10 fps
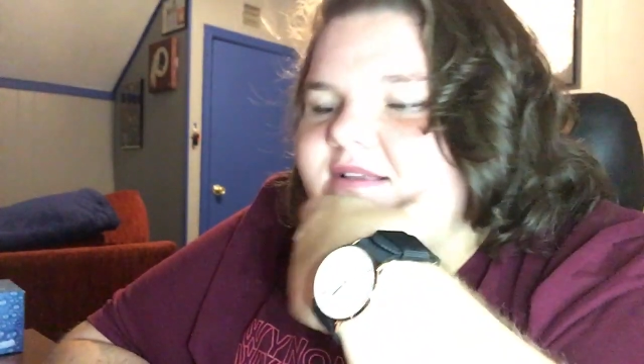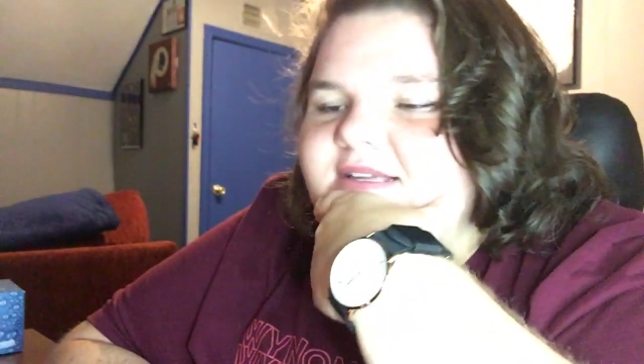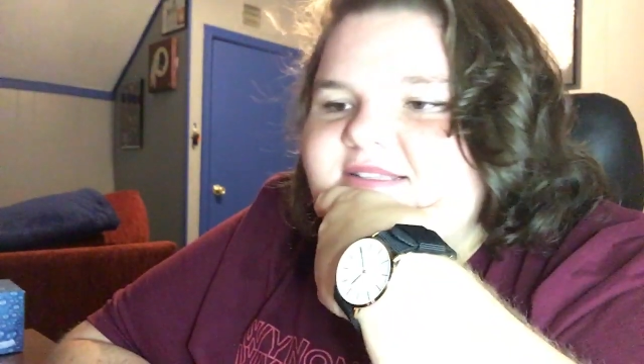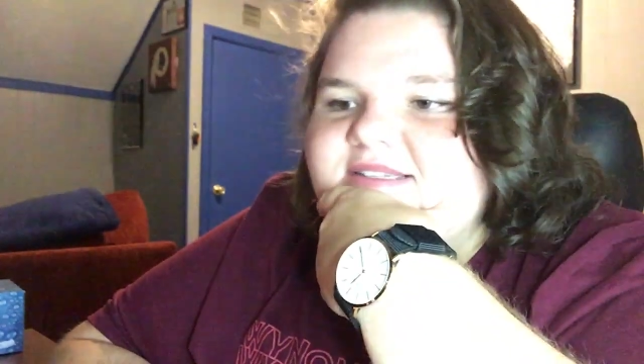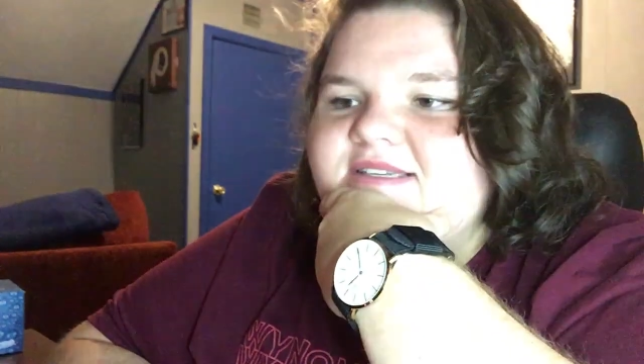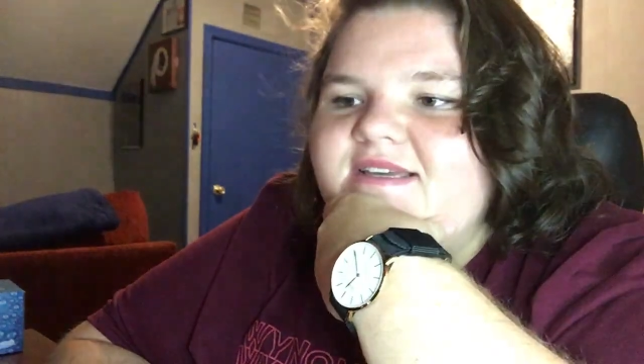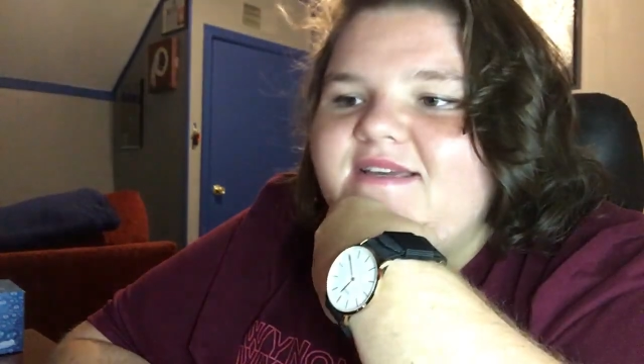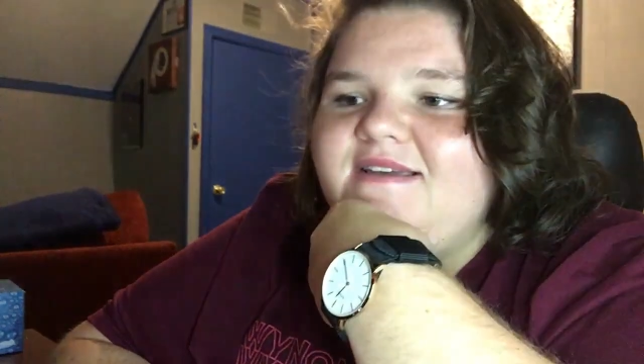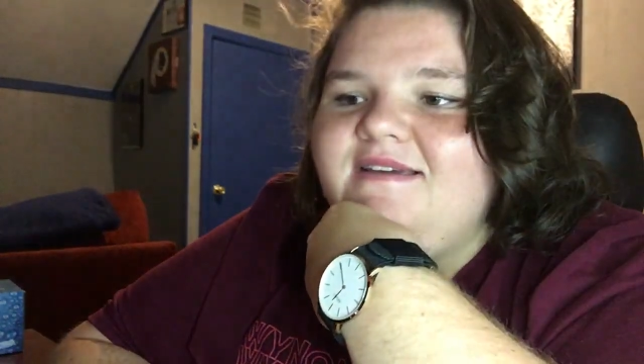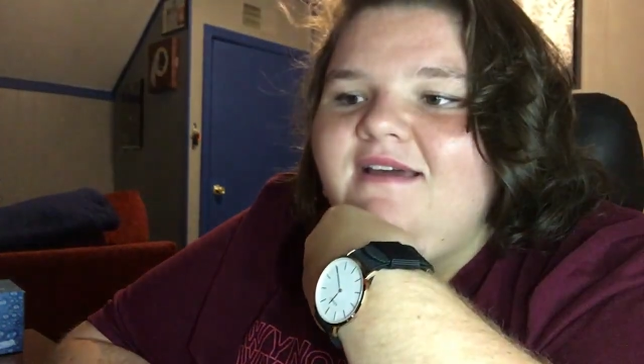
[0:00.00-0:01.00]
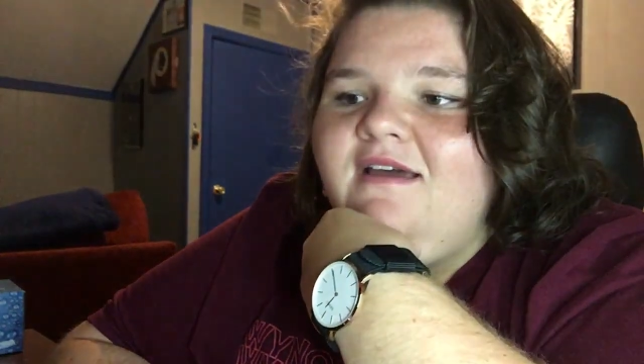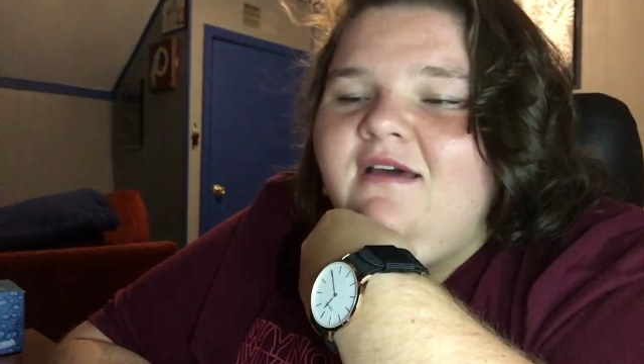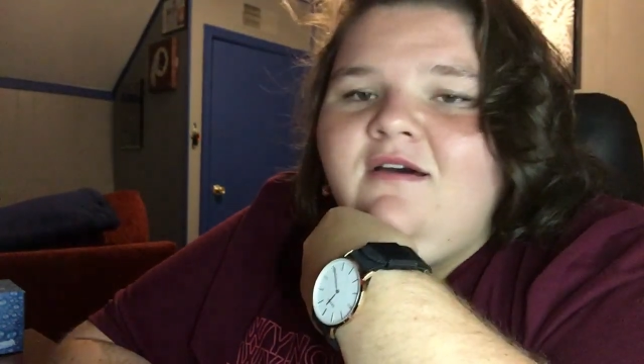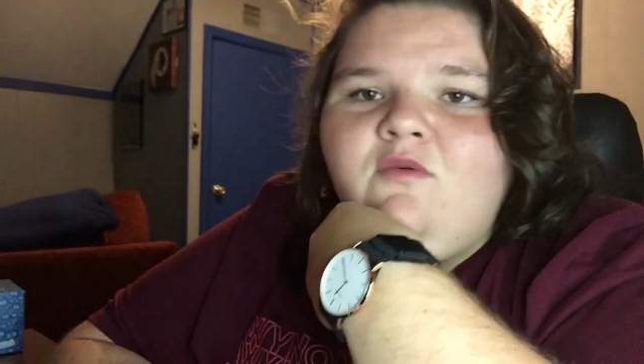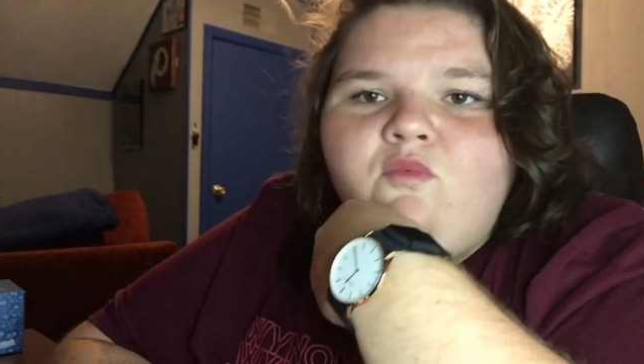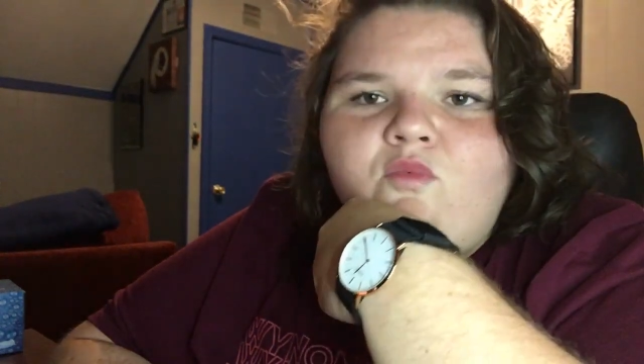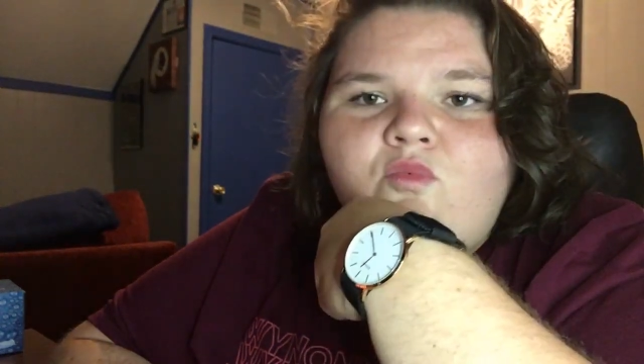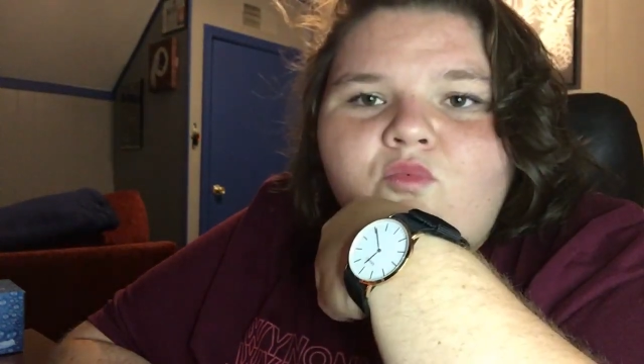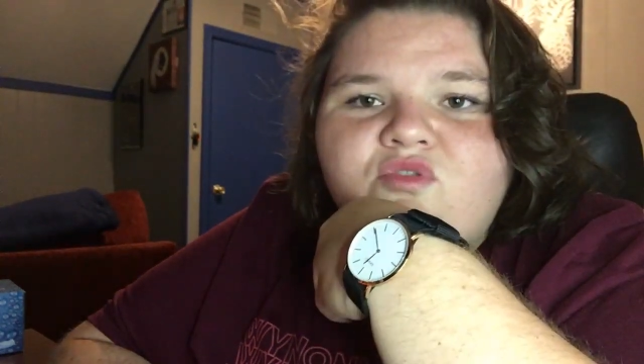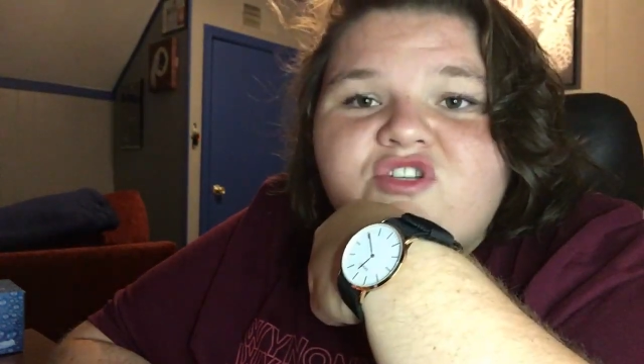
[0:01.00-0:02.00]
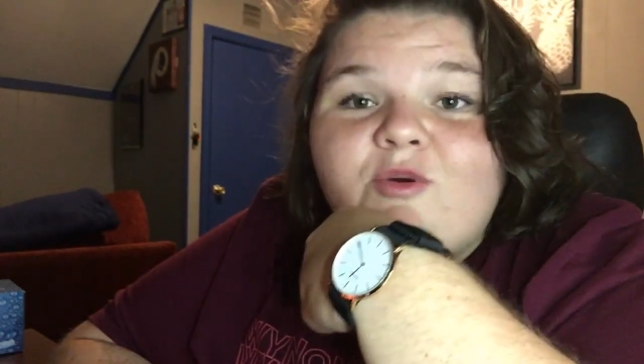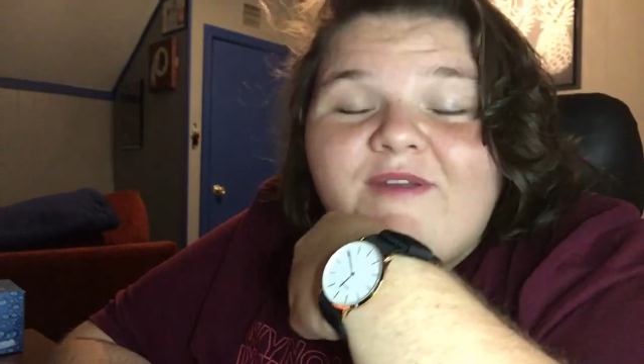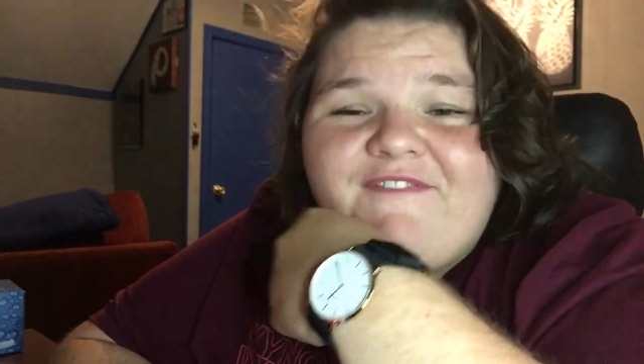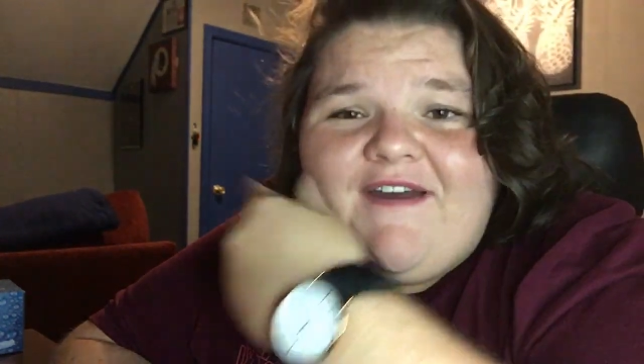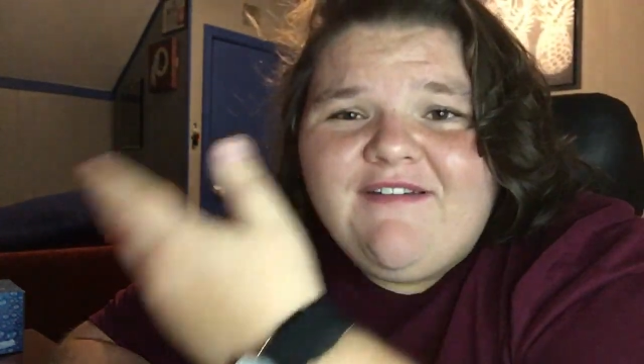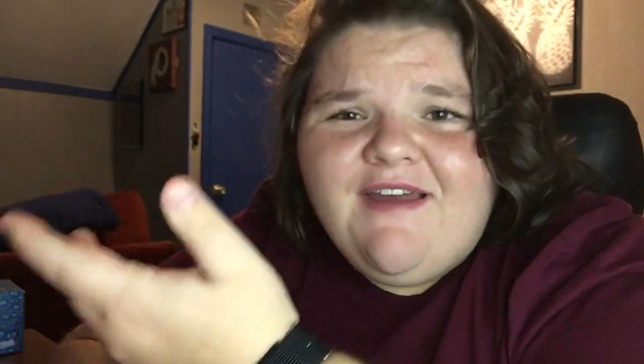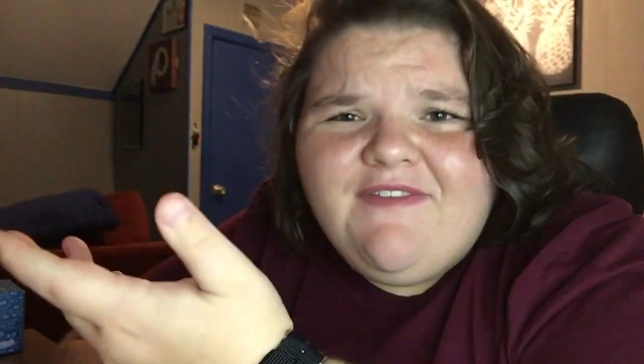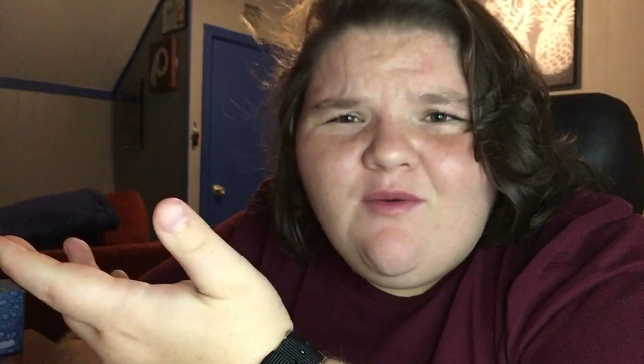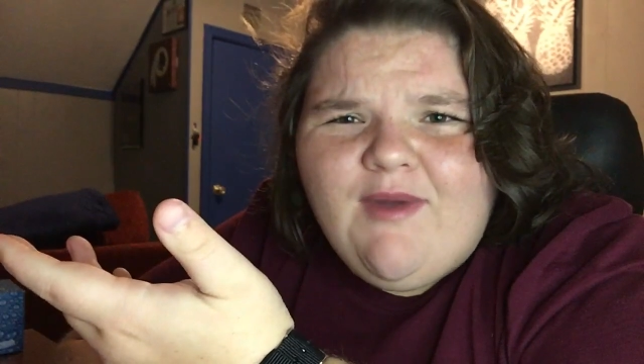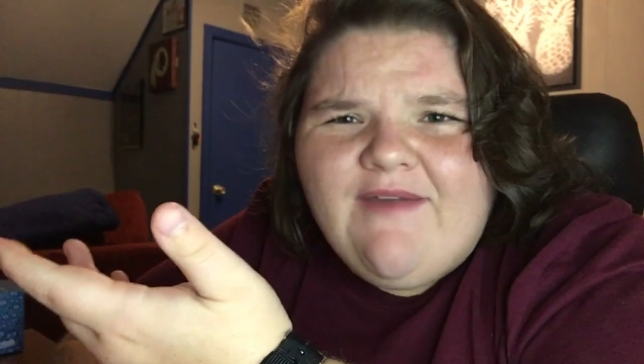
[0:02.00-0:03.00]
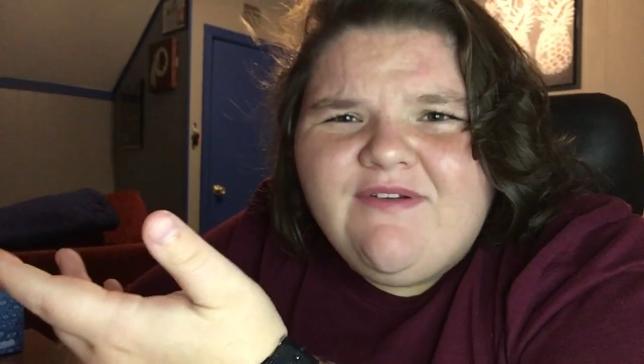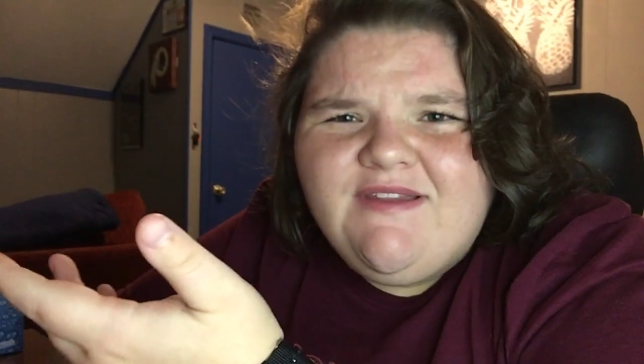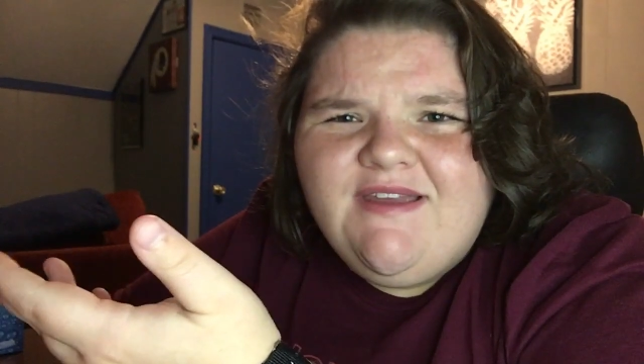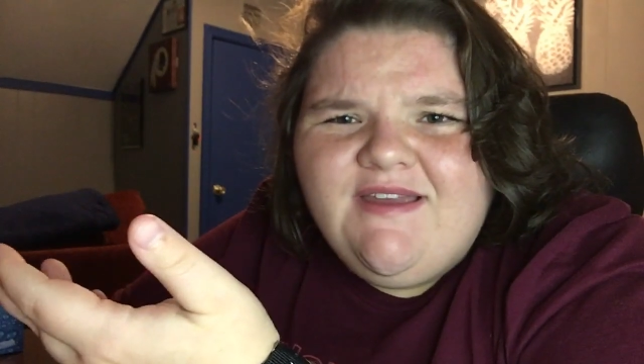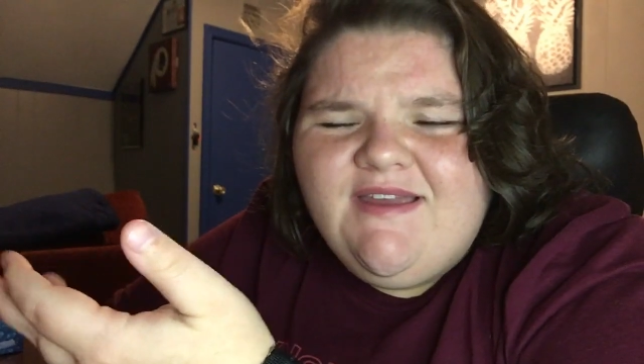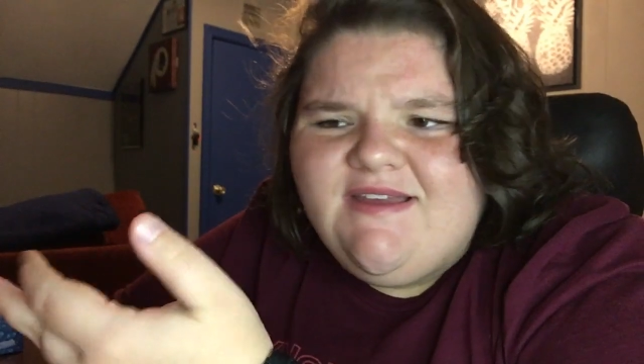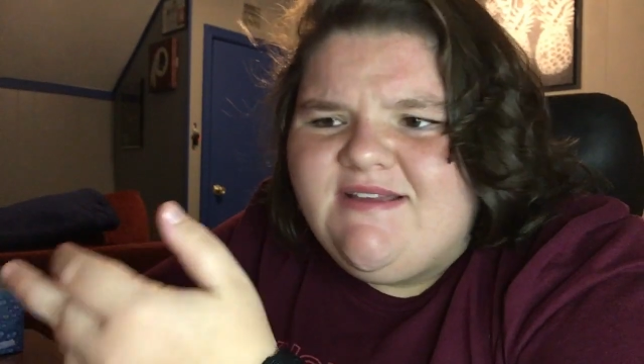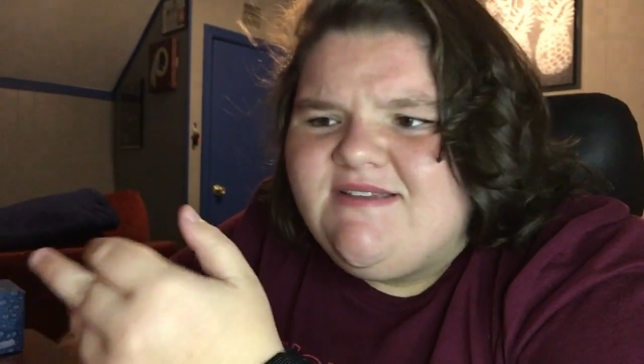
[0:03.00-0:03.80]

let's see so we found out that Waverly